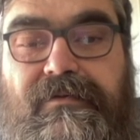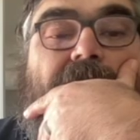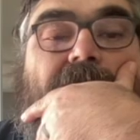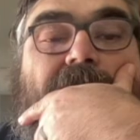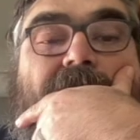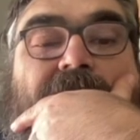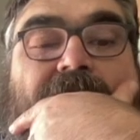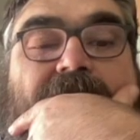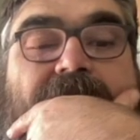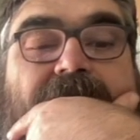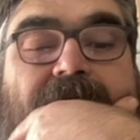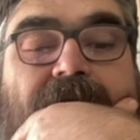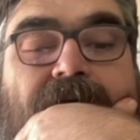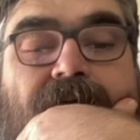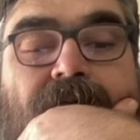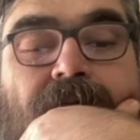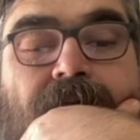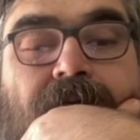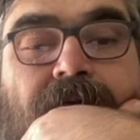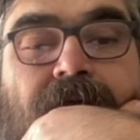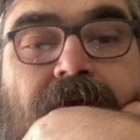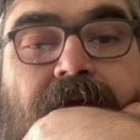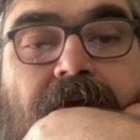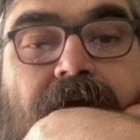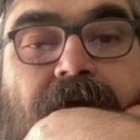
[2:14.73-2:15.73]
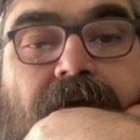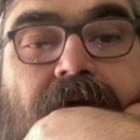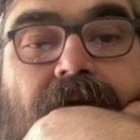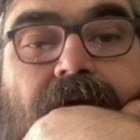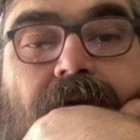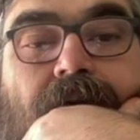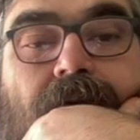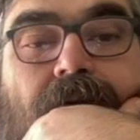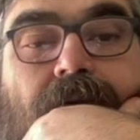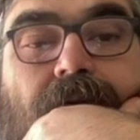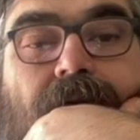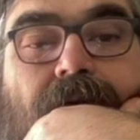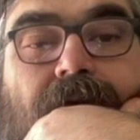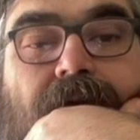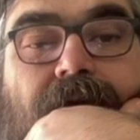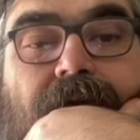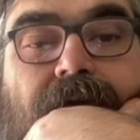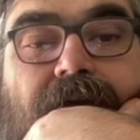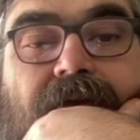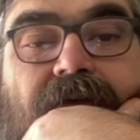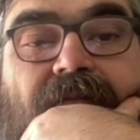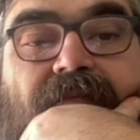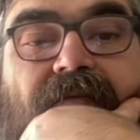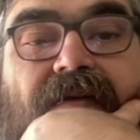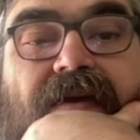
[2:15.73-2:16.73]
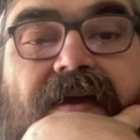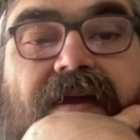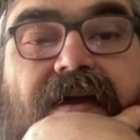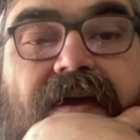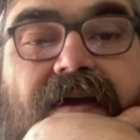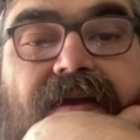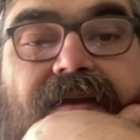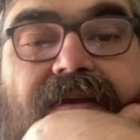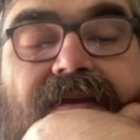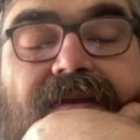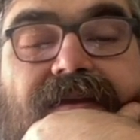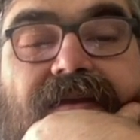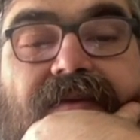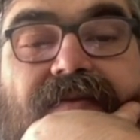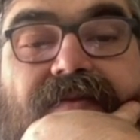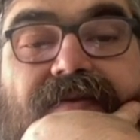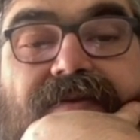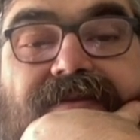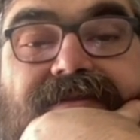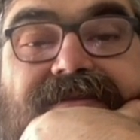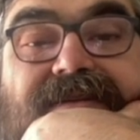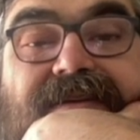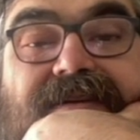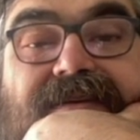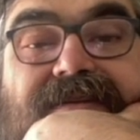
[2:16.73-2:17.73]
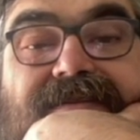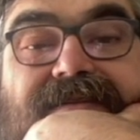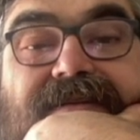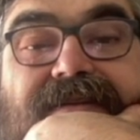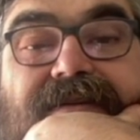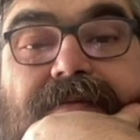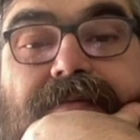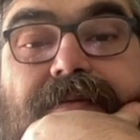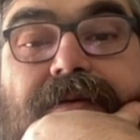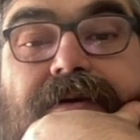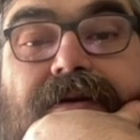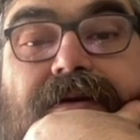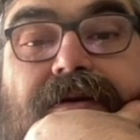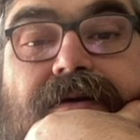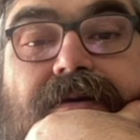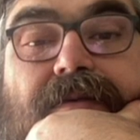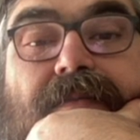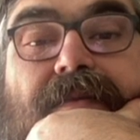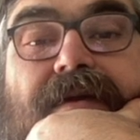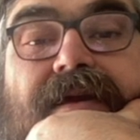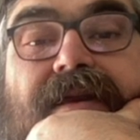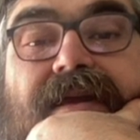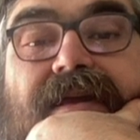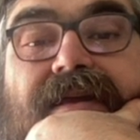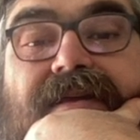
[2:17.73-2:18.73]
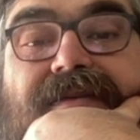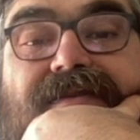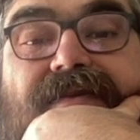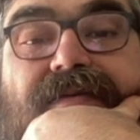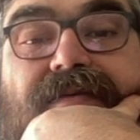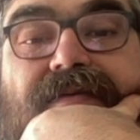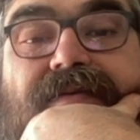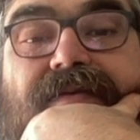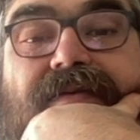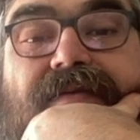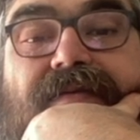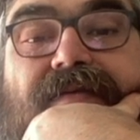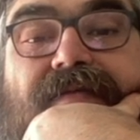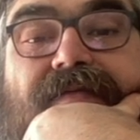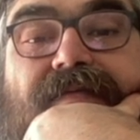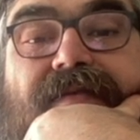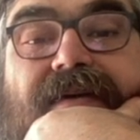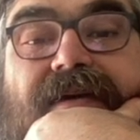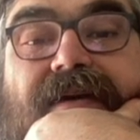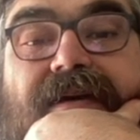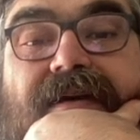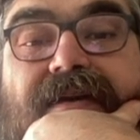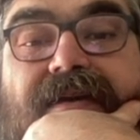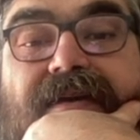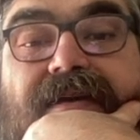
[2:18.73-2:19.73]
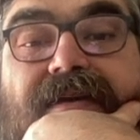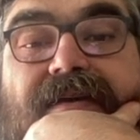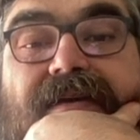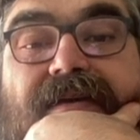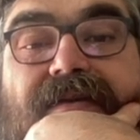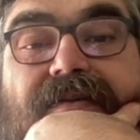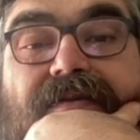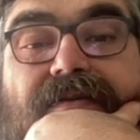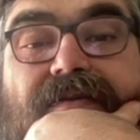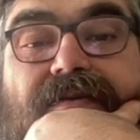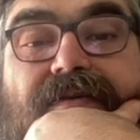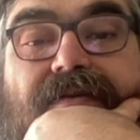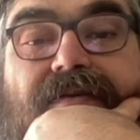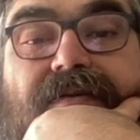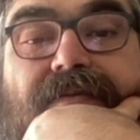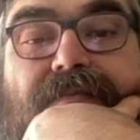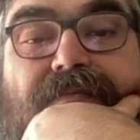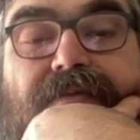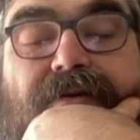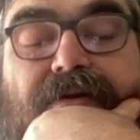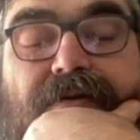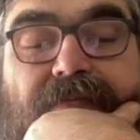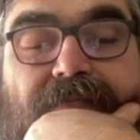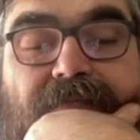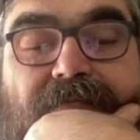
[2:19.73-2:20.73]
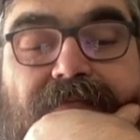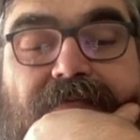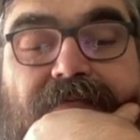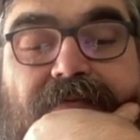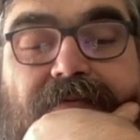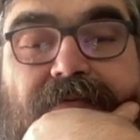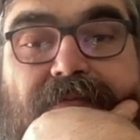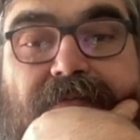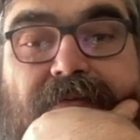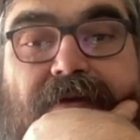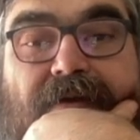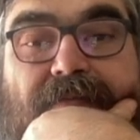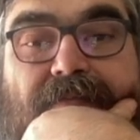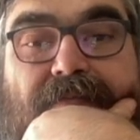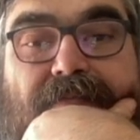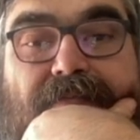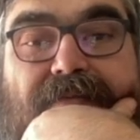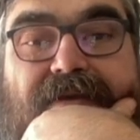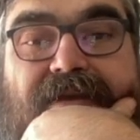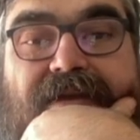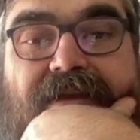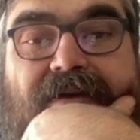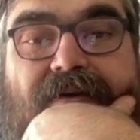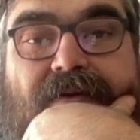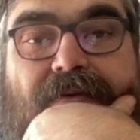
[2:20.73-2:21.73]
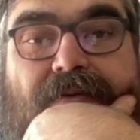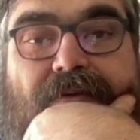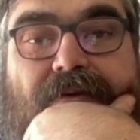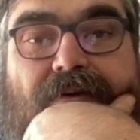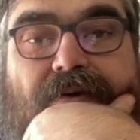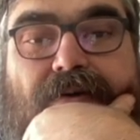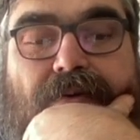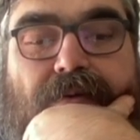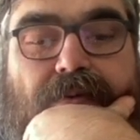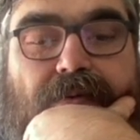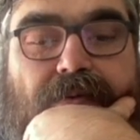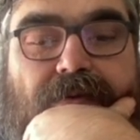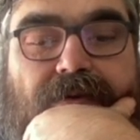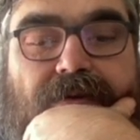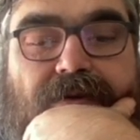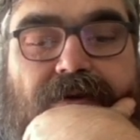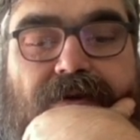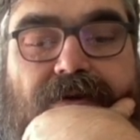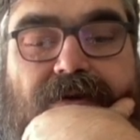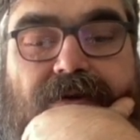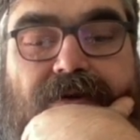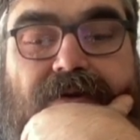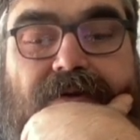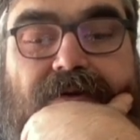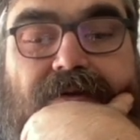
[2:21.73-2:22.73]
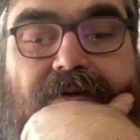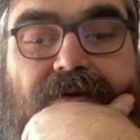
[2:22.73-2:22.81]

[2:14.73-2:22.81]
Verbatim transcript: I don't know if I got another TT poem, and I don't know if I got another poem from B.L. Kohler.